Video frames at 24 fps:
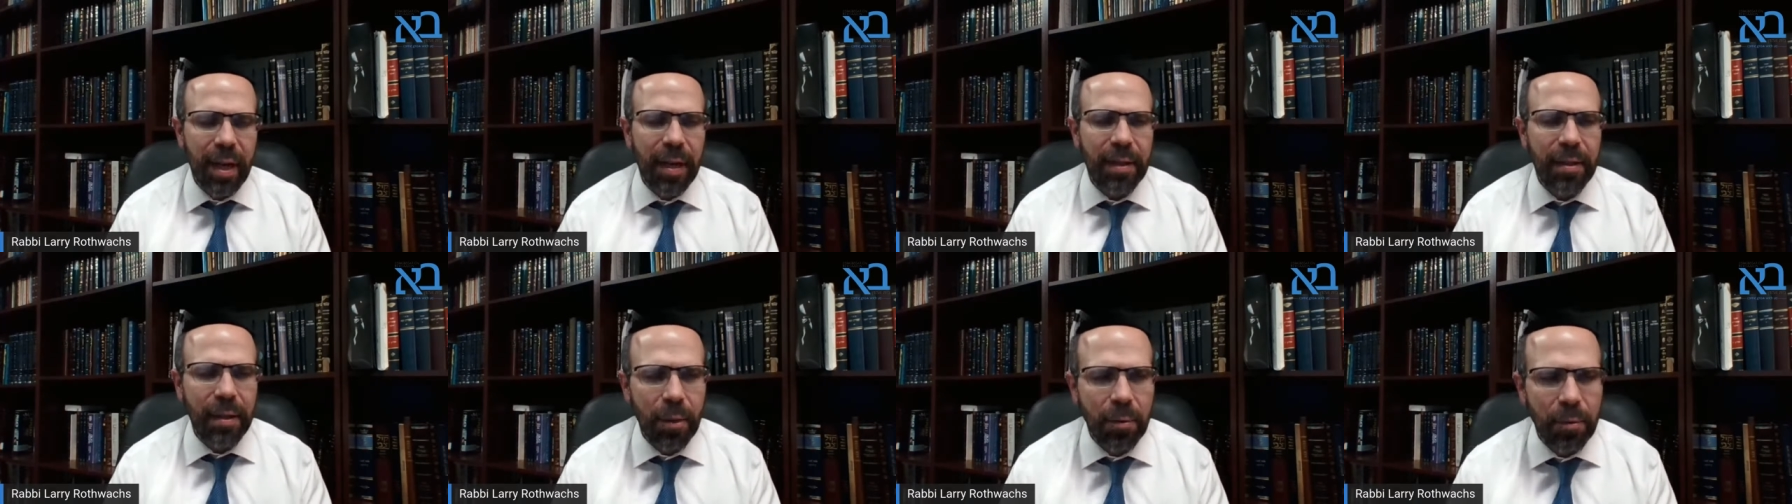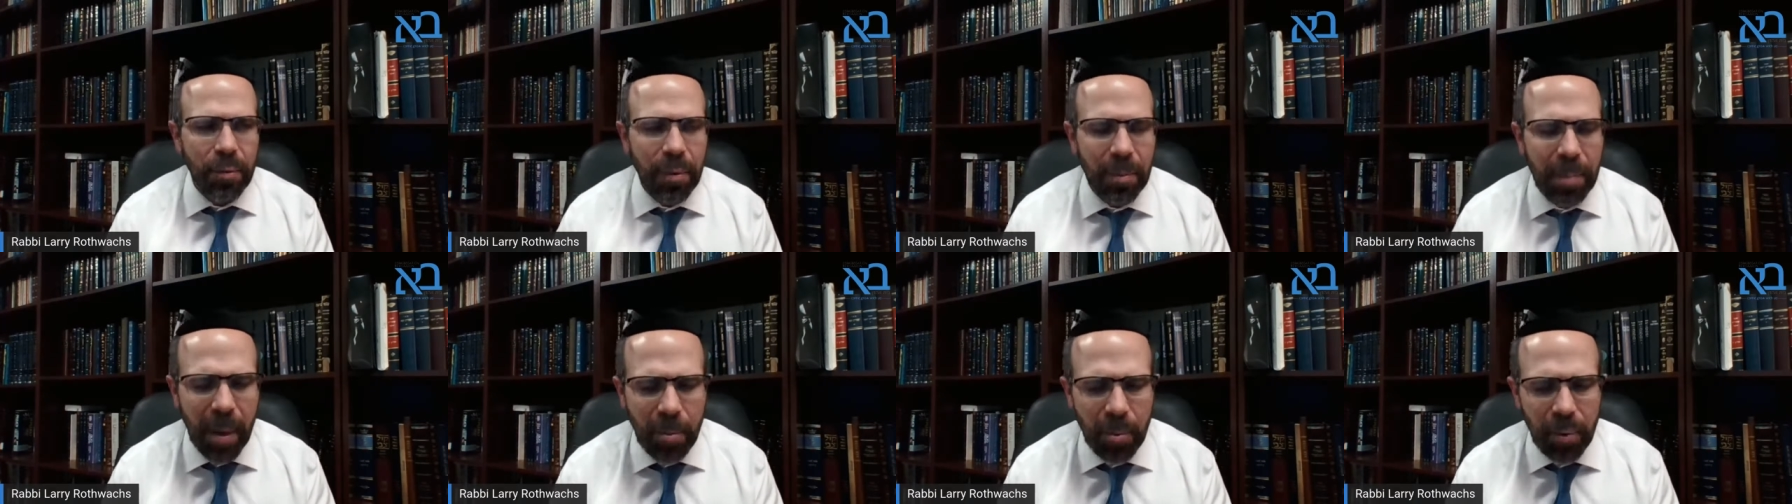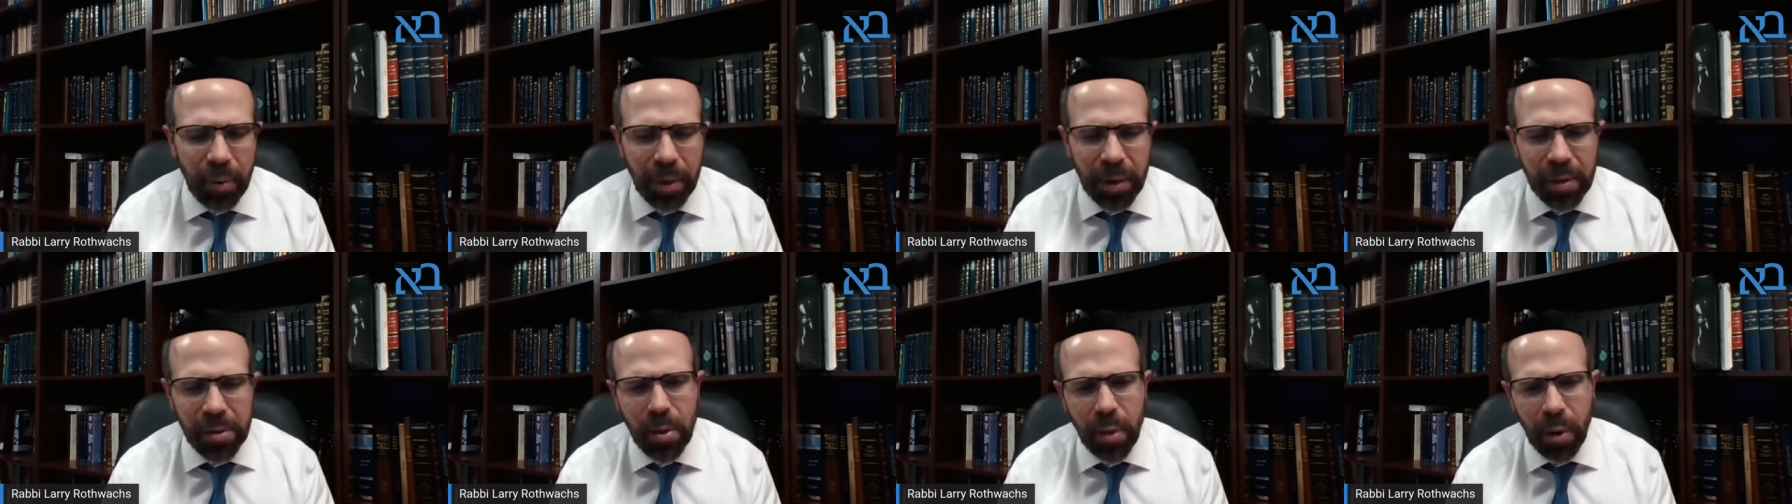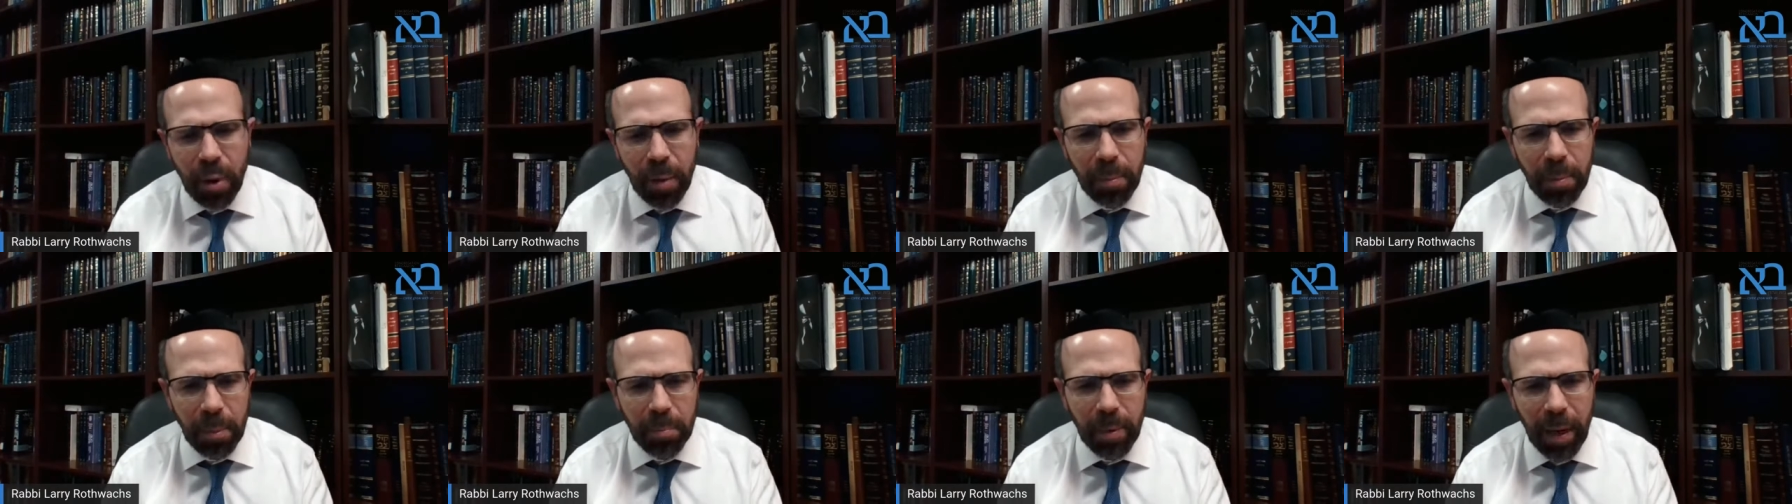I don't remember what it's
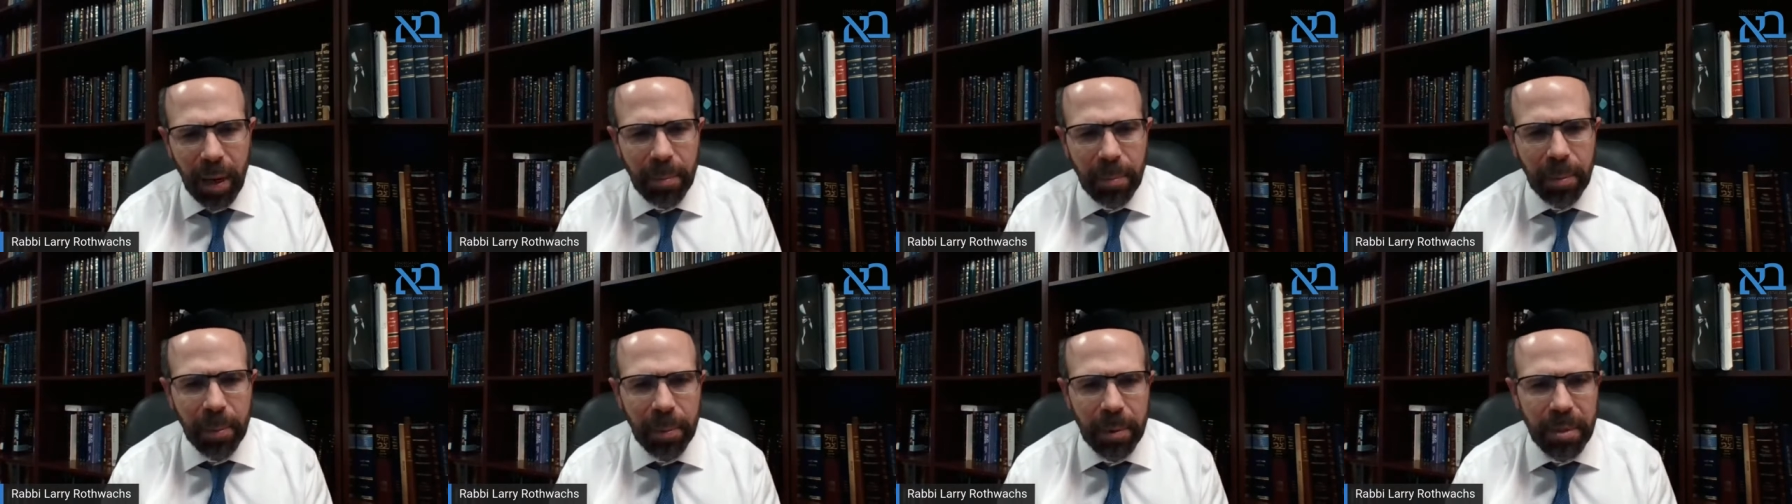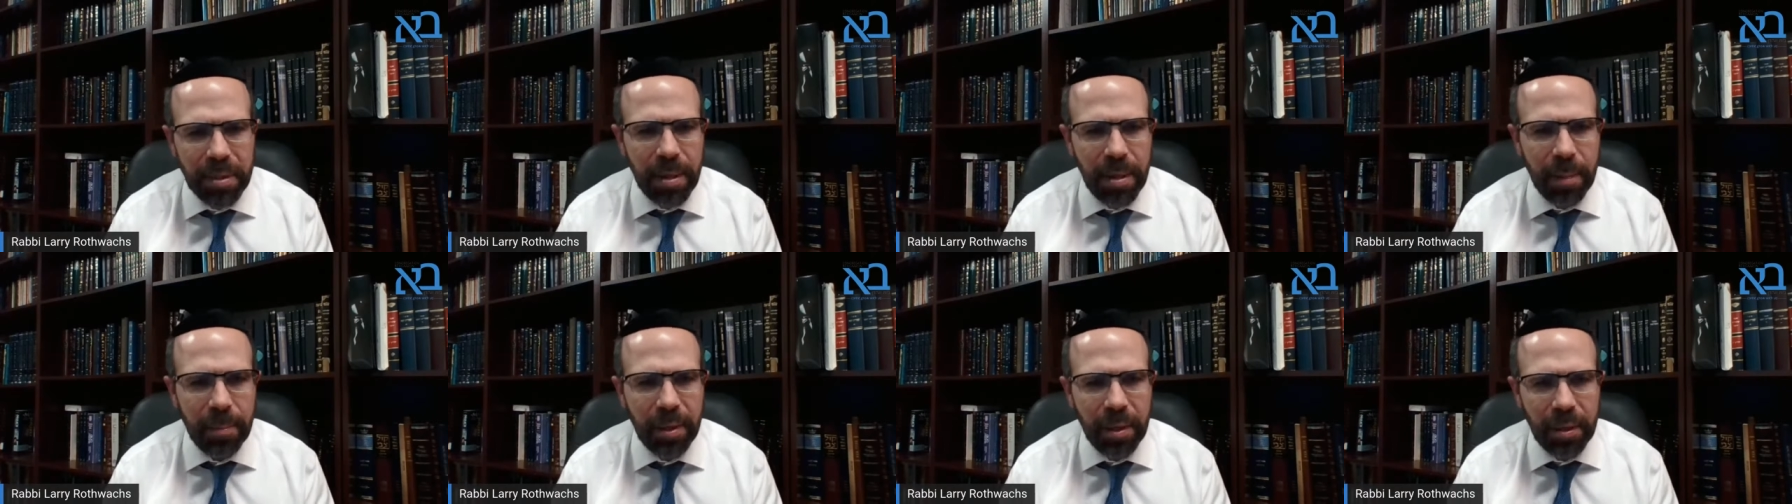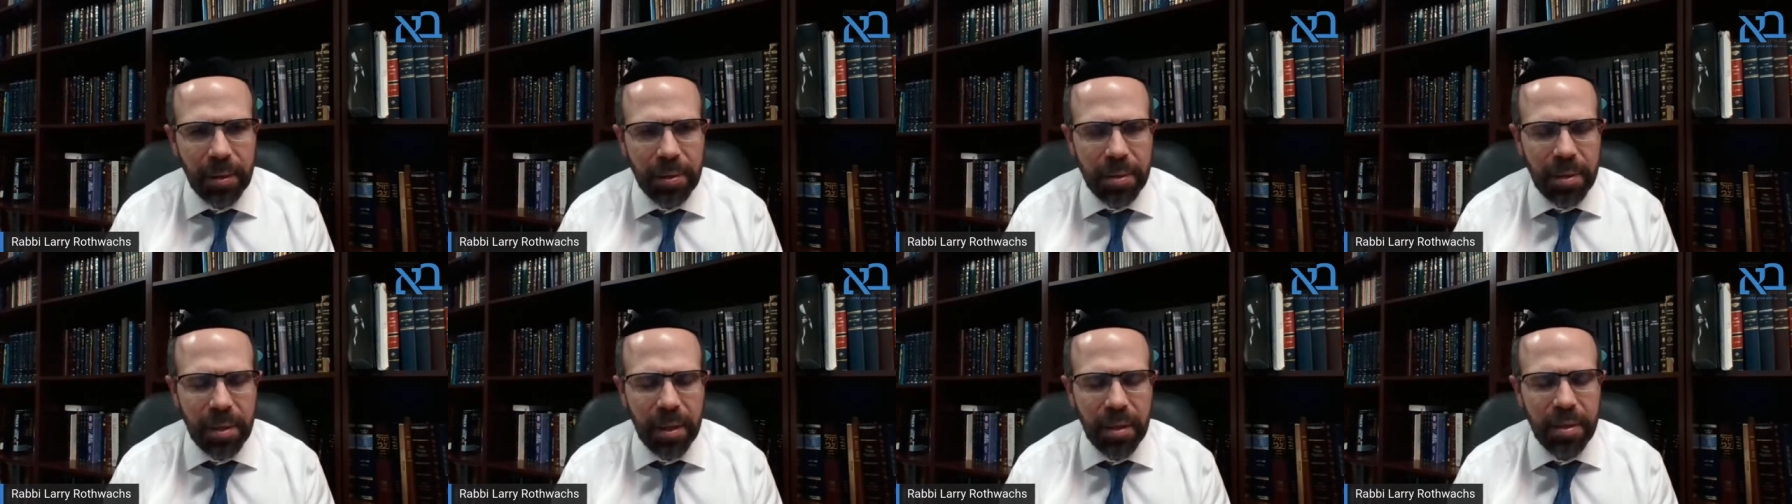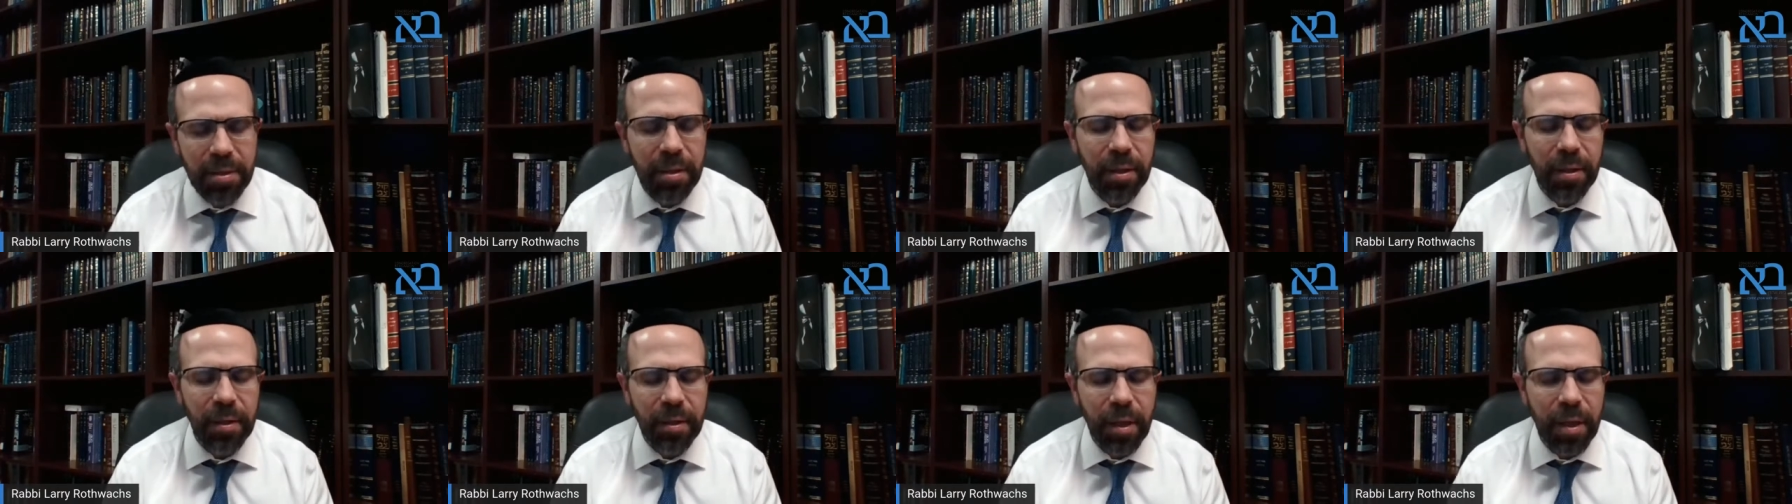called, but probably somebody who's
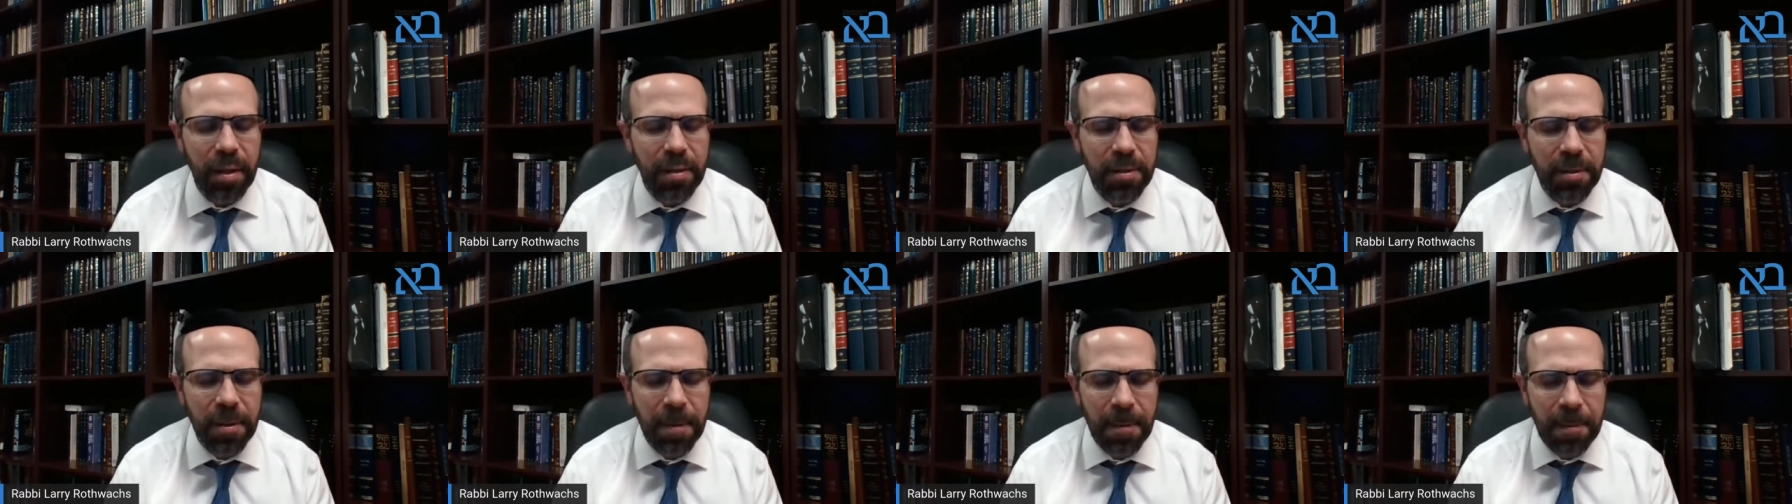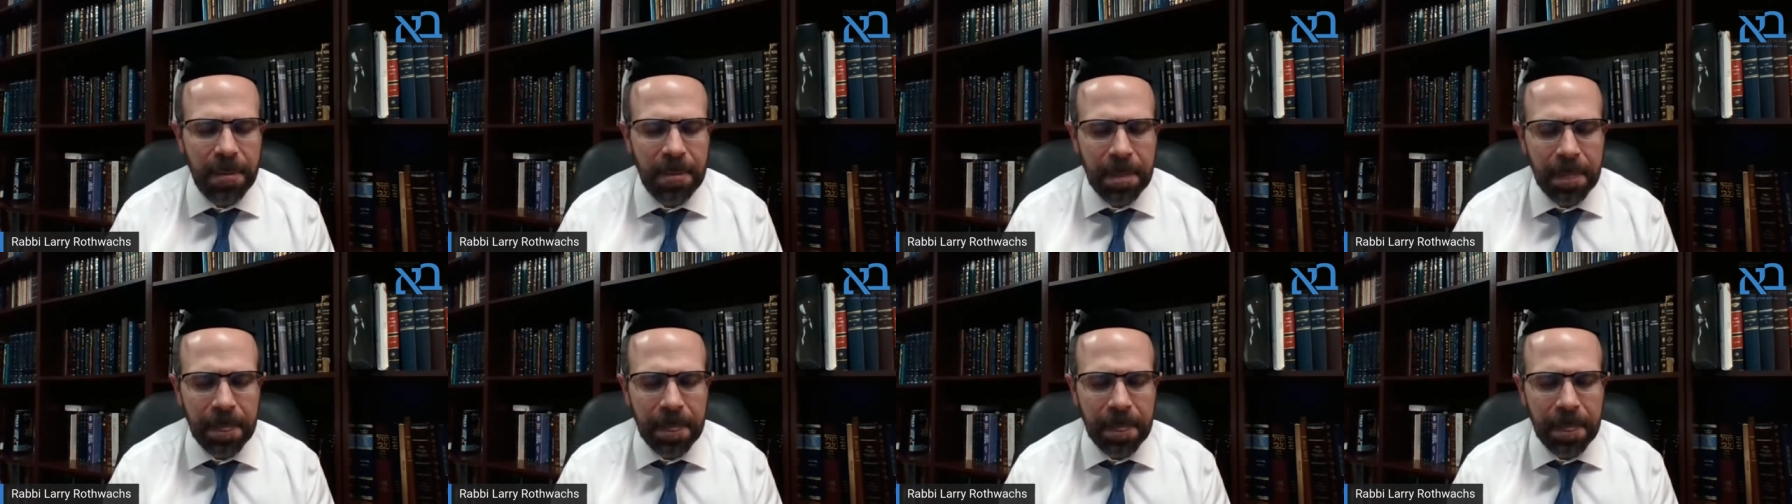listening does.